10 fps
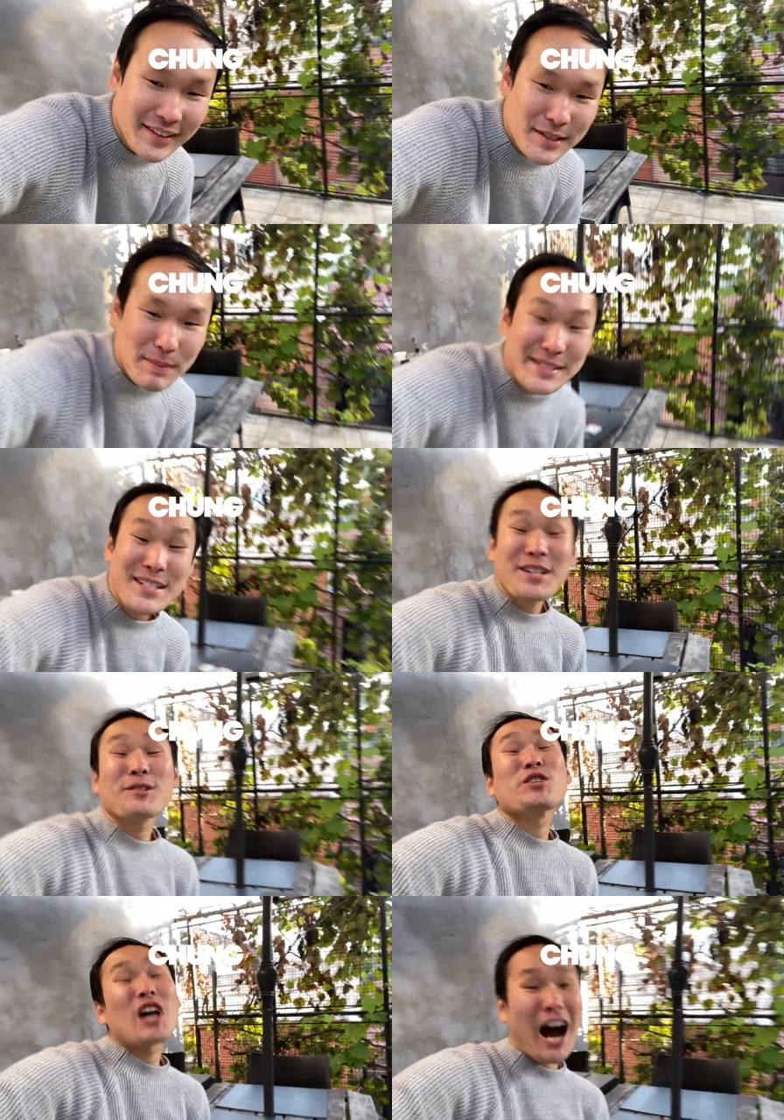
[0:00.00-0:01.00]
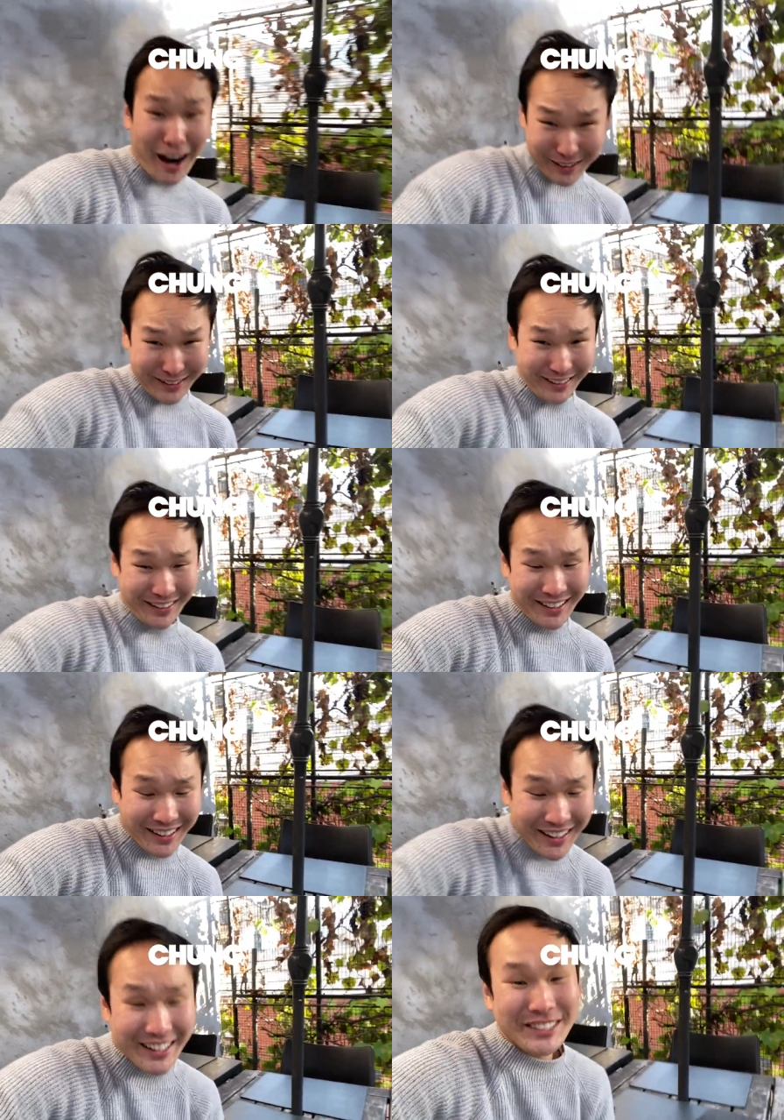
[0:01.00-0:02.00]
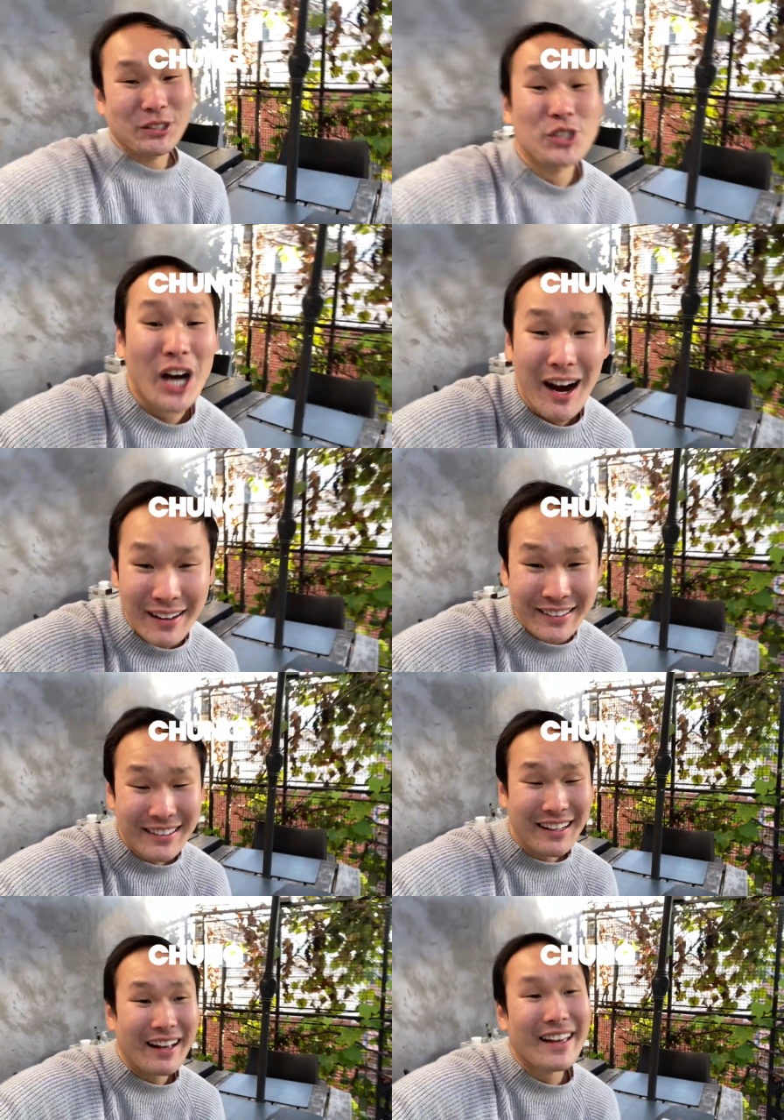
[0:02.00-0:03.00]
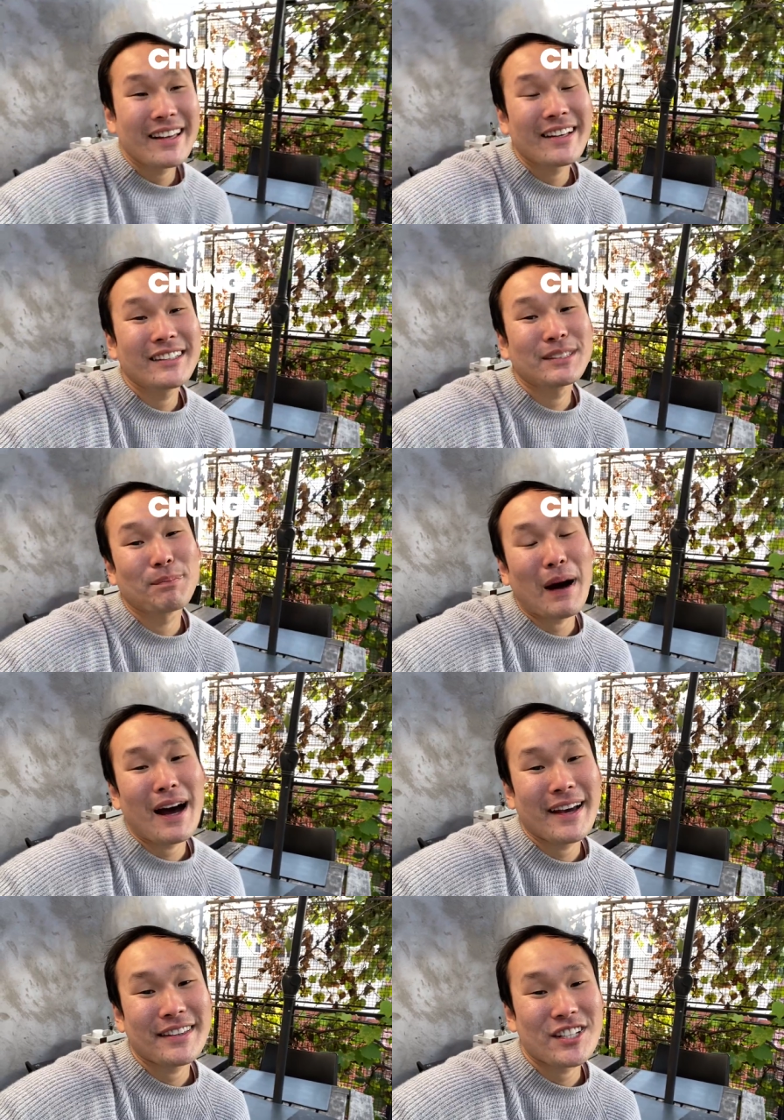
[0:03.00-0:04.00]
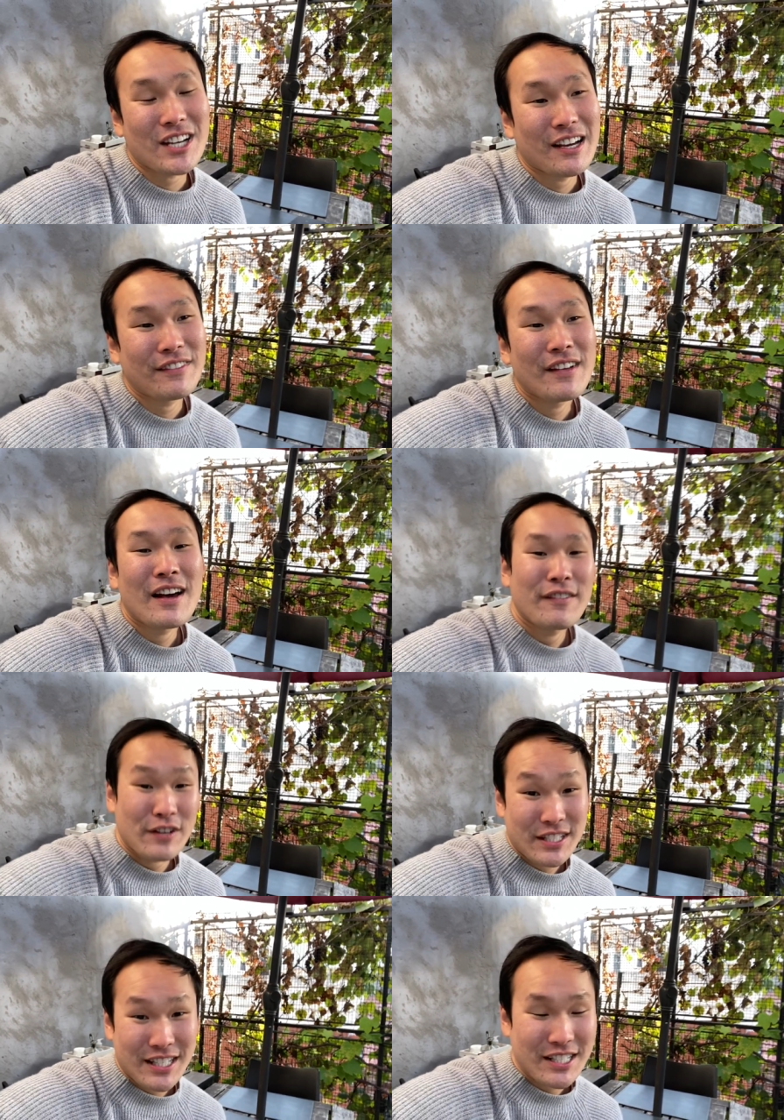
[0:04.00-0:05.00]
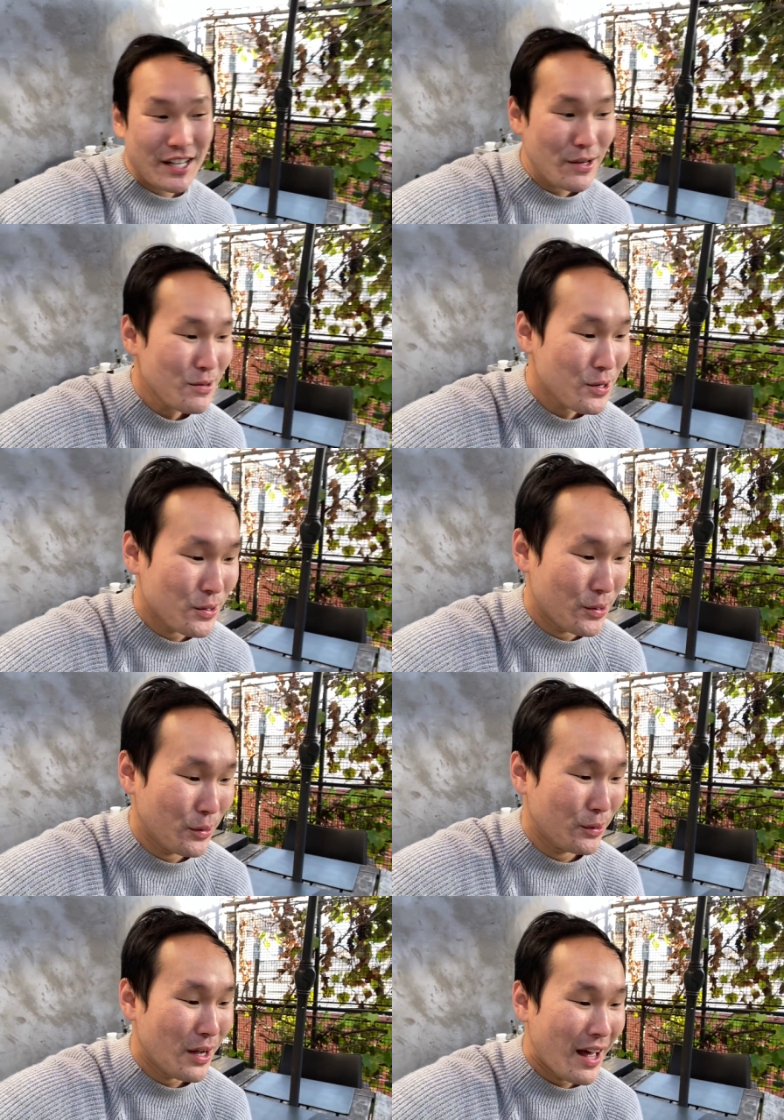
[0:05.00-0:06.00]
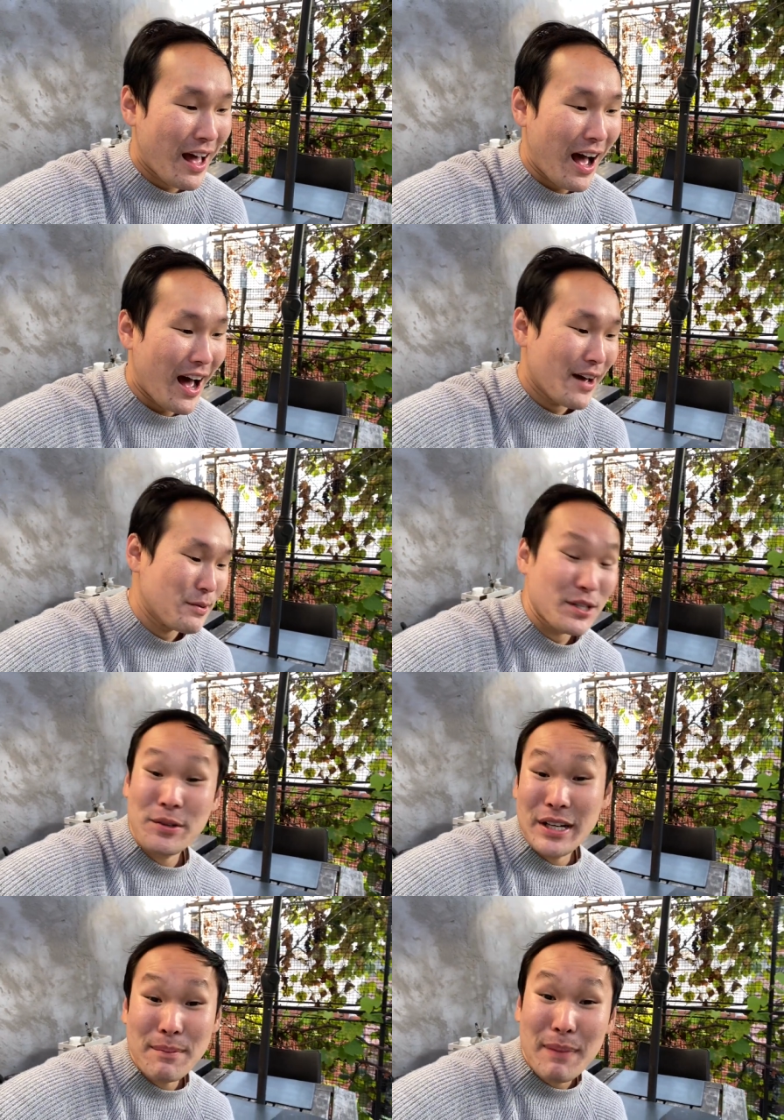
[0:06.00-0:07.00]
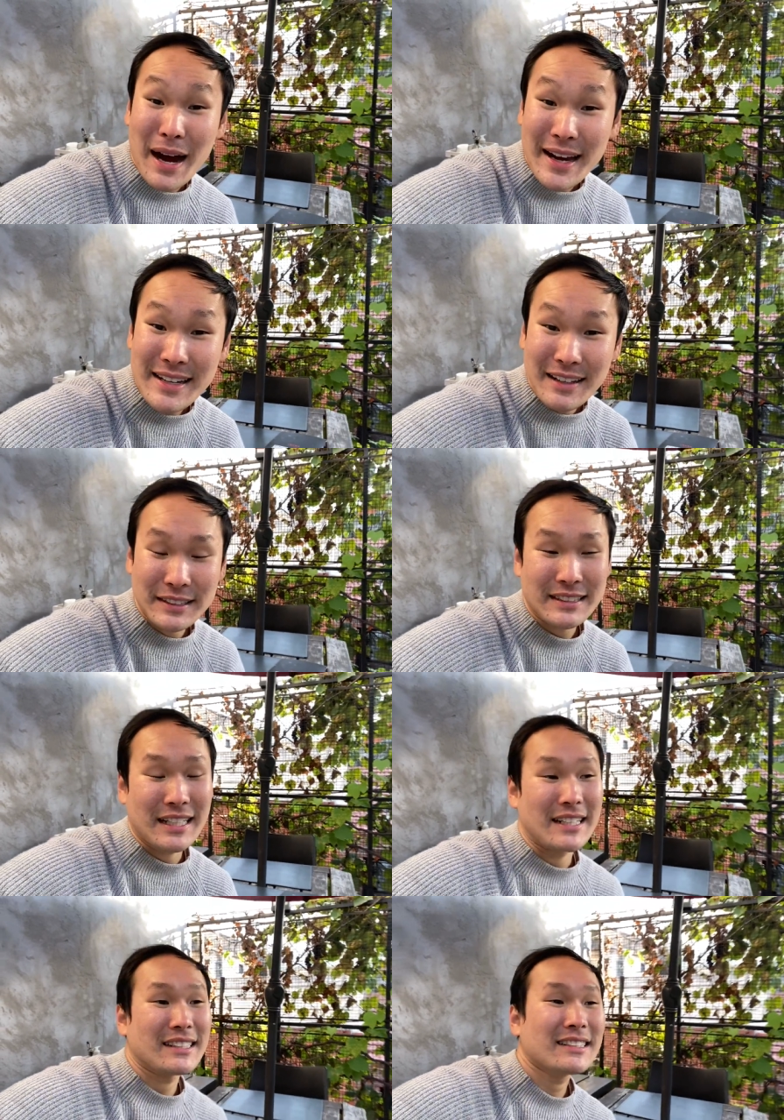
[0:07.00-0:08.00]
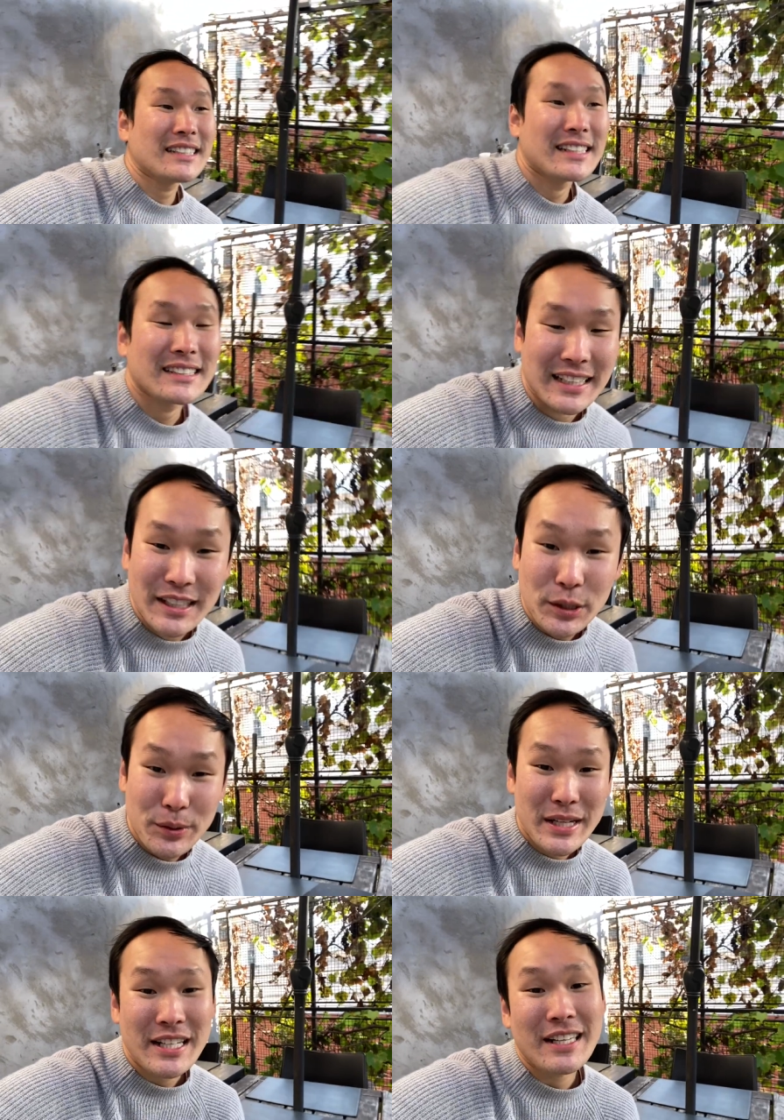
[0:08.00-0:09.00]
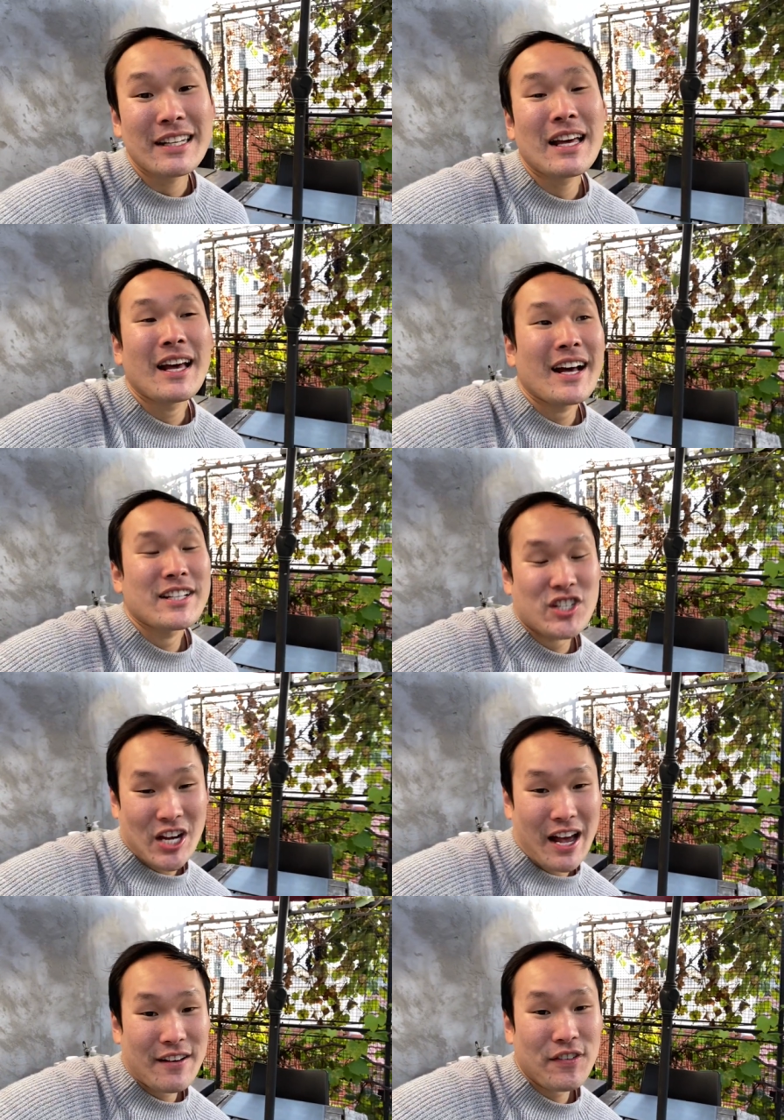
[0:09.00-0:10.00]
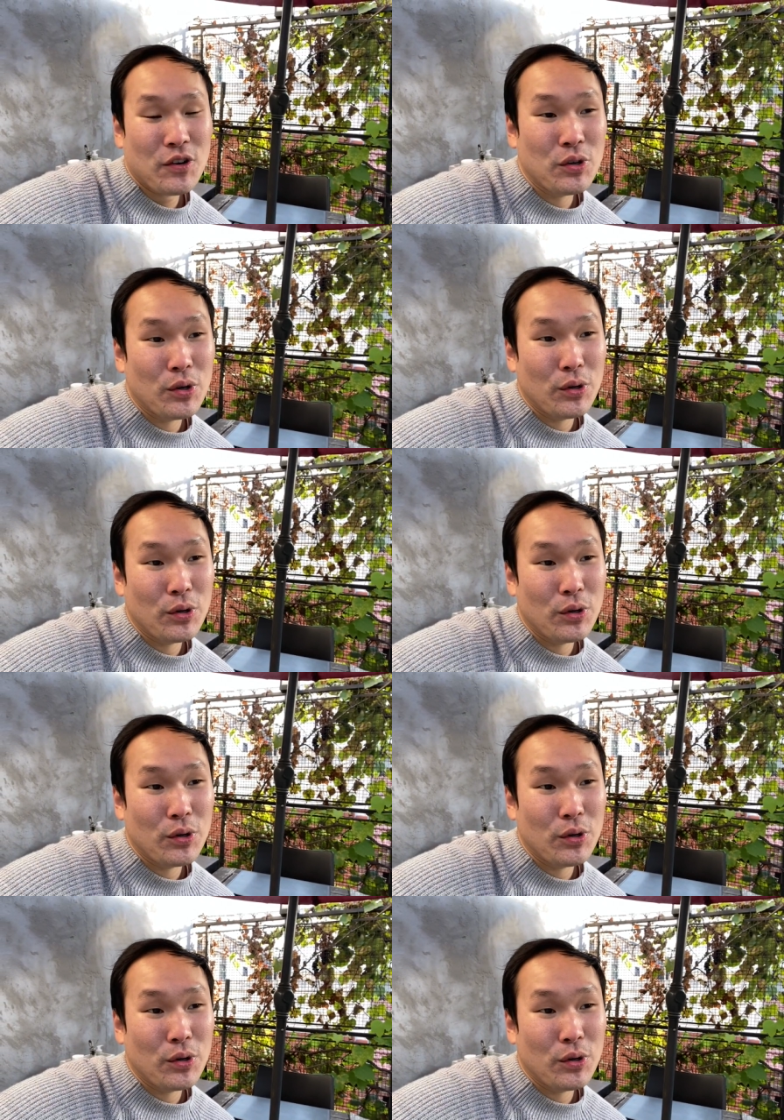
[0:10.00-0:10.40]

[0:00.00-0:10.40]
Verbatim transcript: this place is called Chung. So Chung is by the chef Francisco, who I was greeted by downstairs. He's a Korean chef who